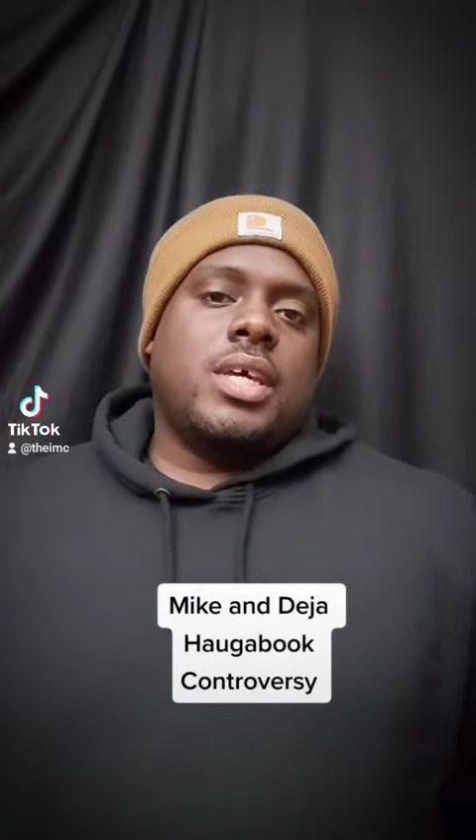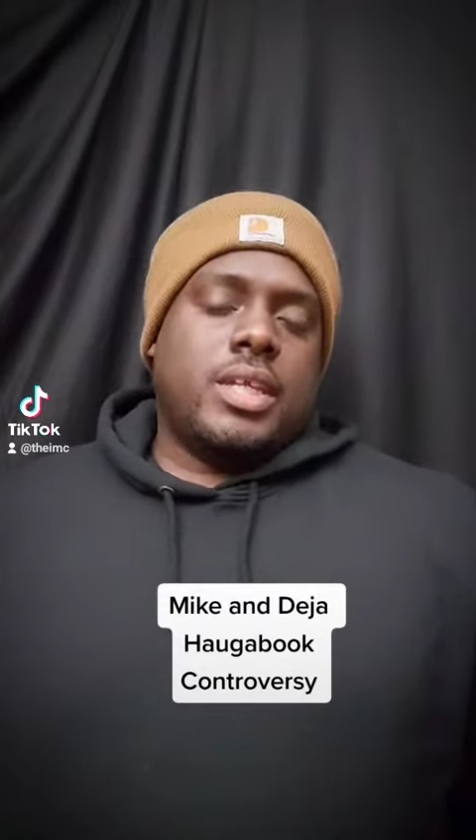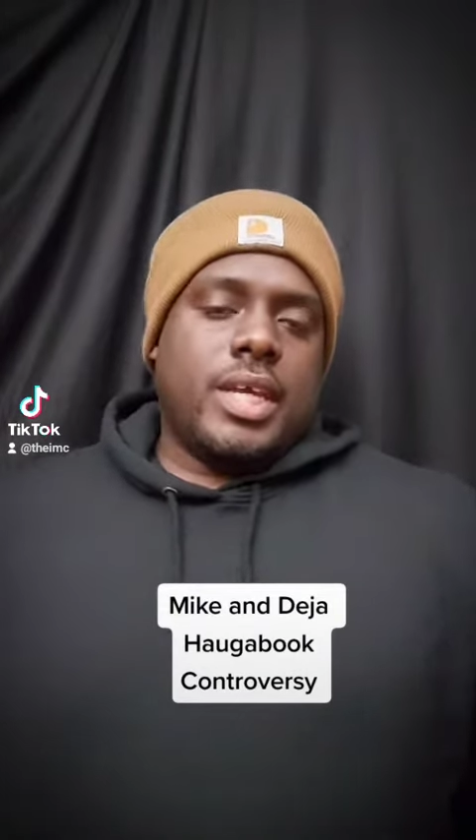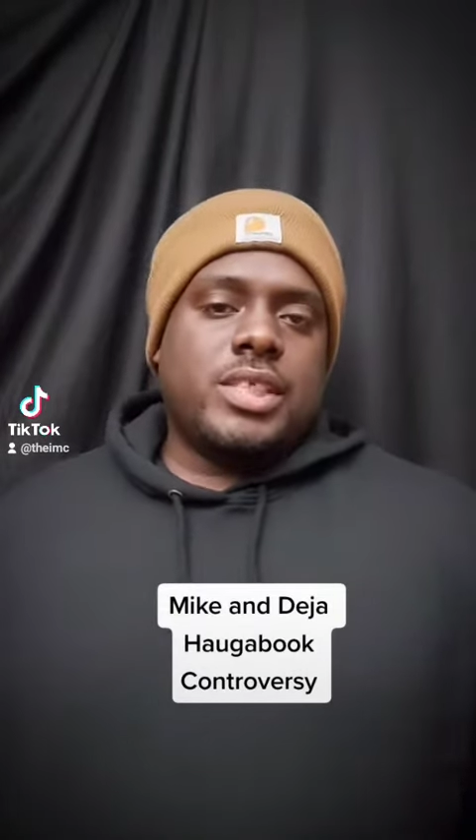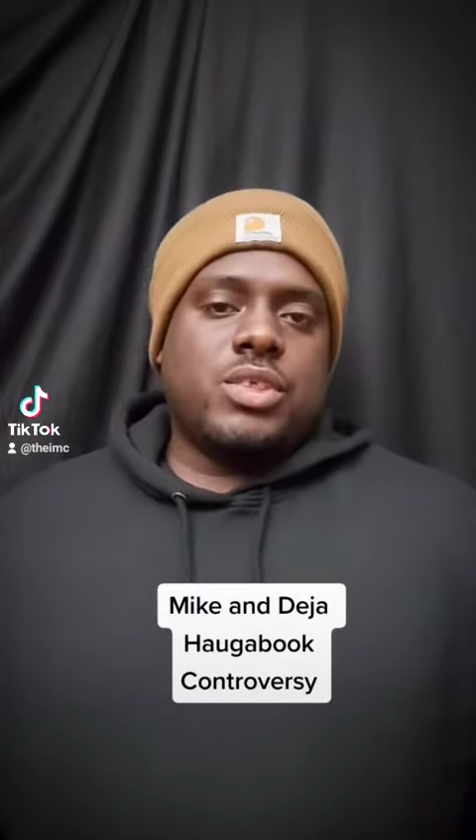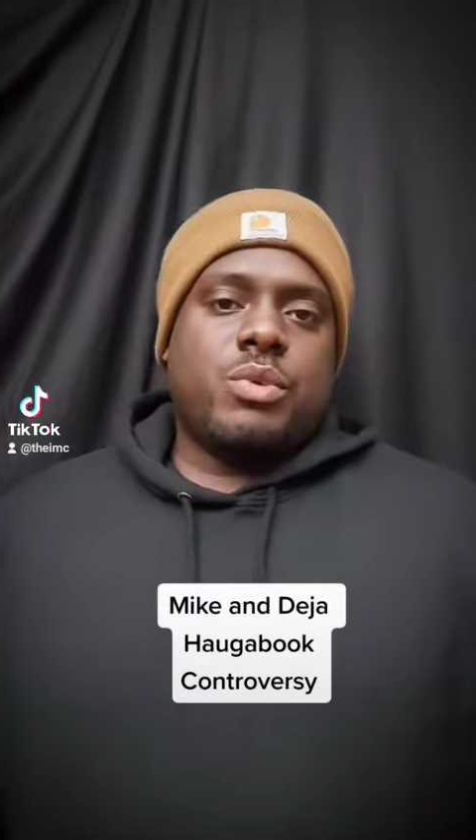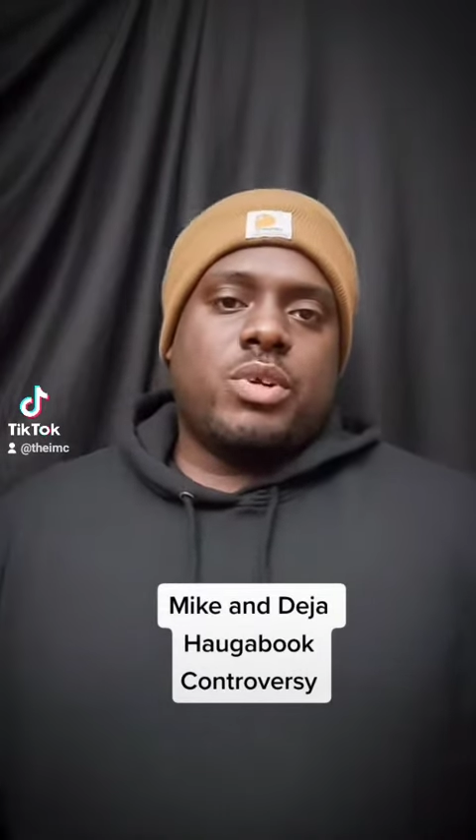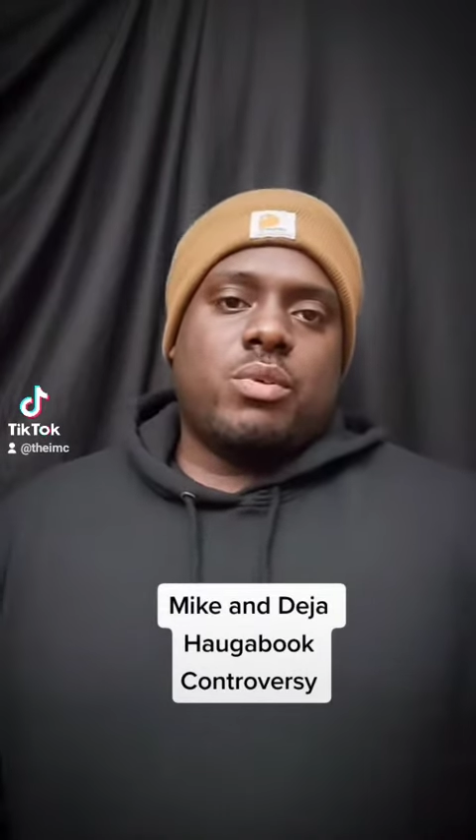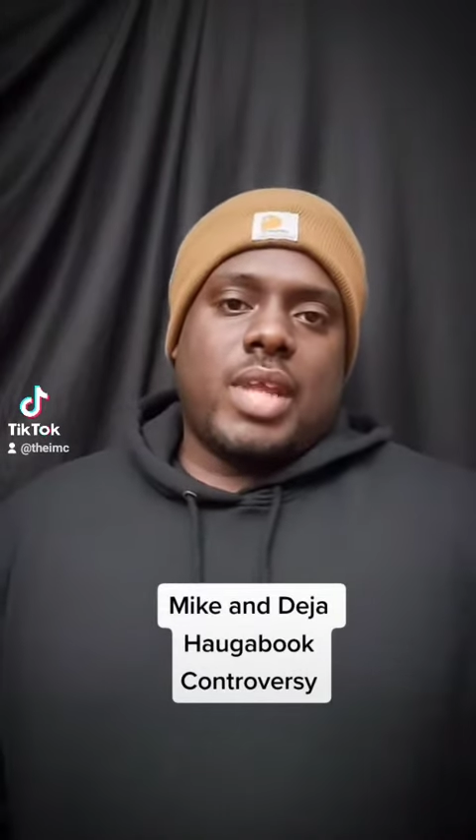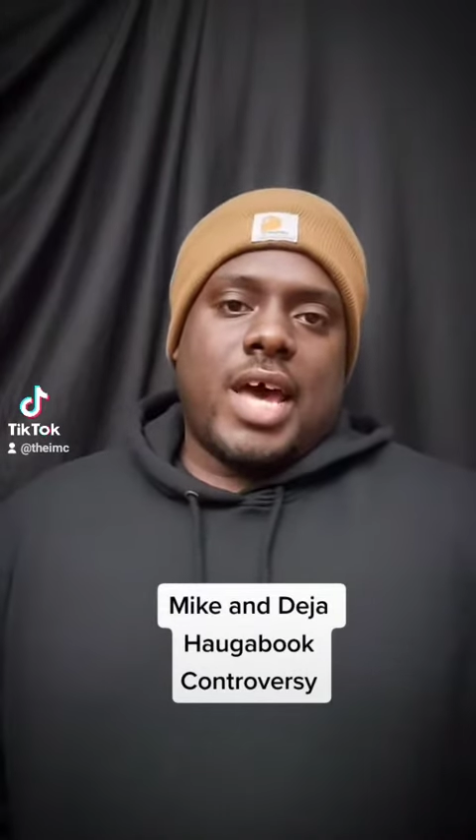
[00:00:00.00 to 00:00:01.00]
Deja went
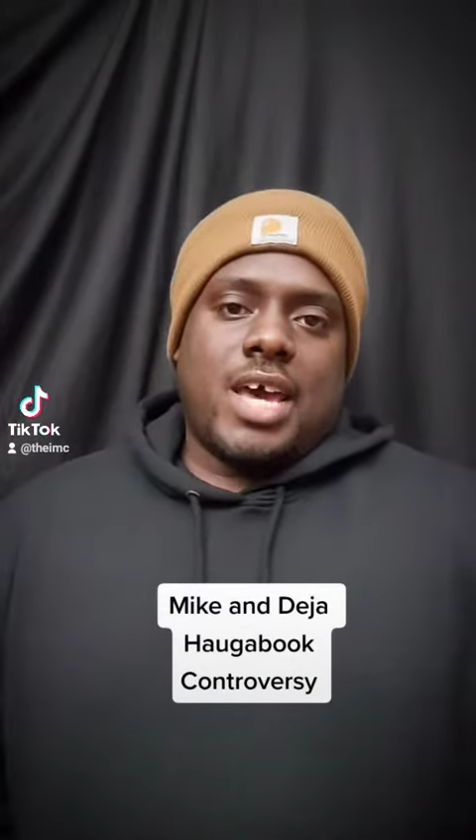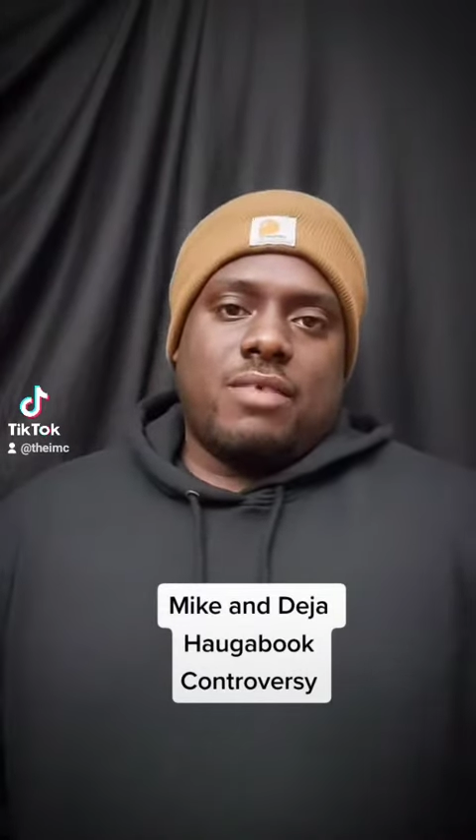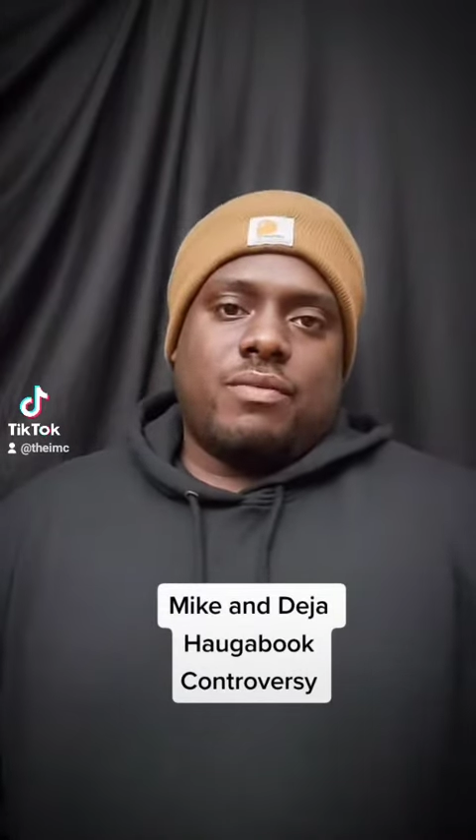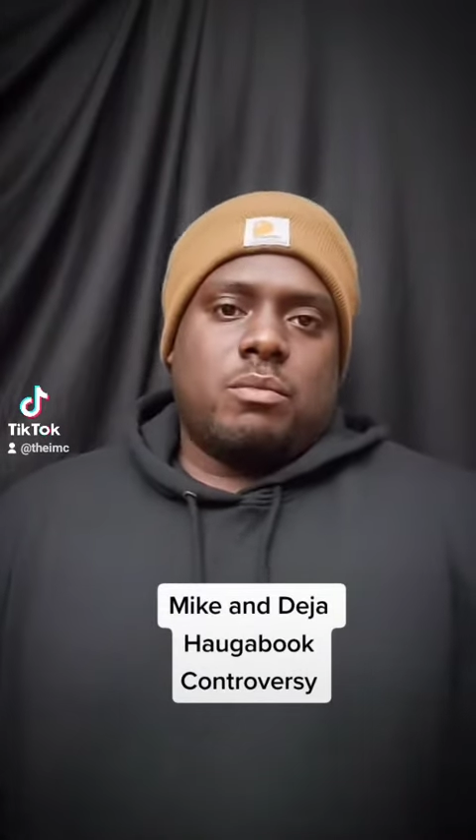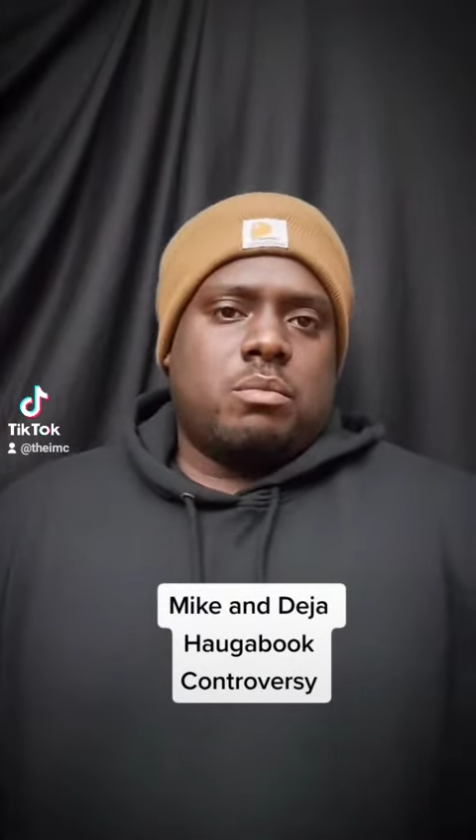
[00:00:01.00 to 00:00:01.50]
on live,